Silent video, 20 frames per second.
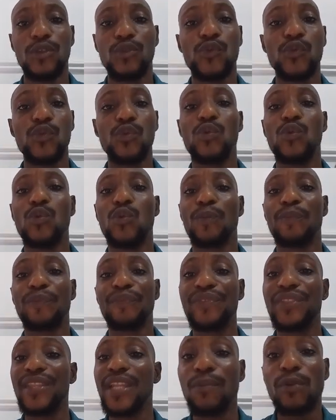to
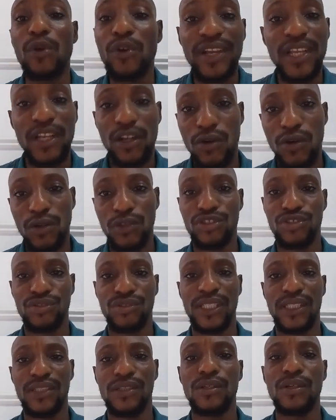neighboring
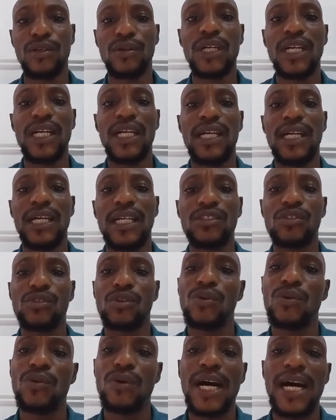countries, you know.
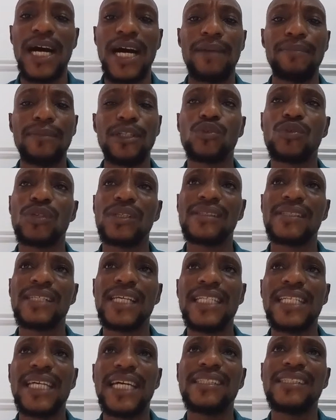So um, it was
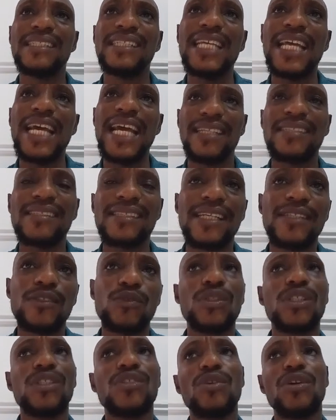said that the excess,
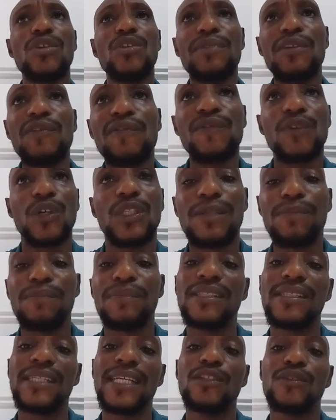which is going to be
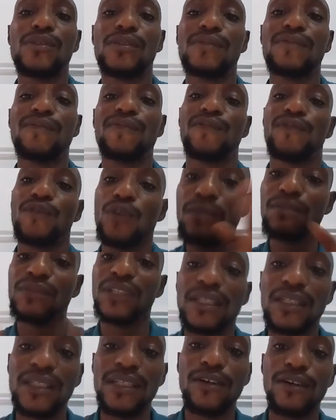40% from
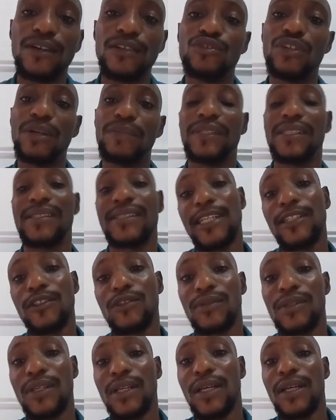the
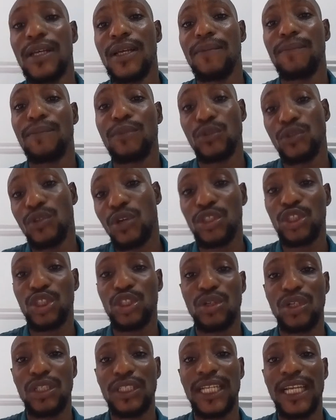100%
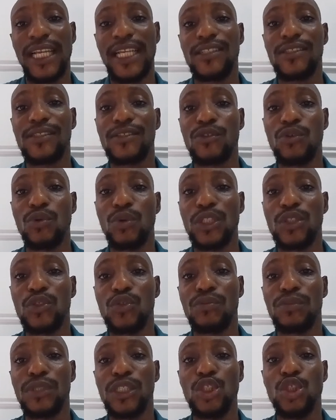production, it's going
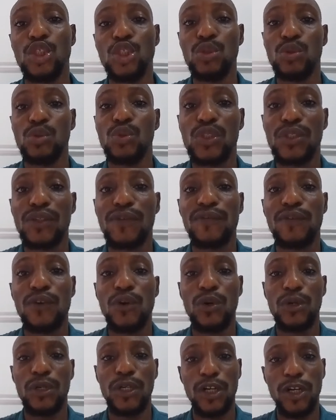to be used
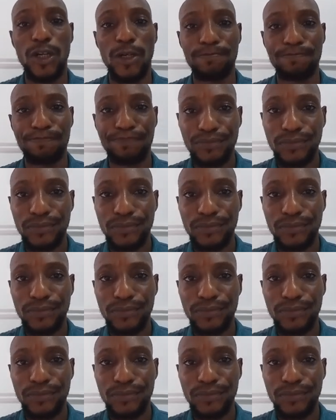for um,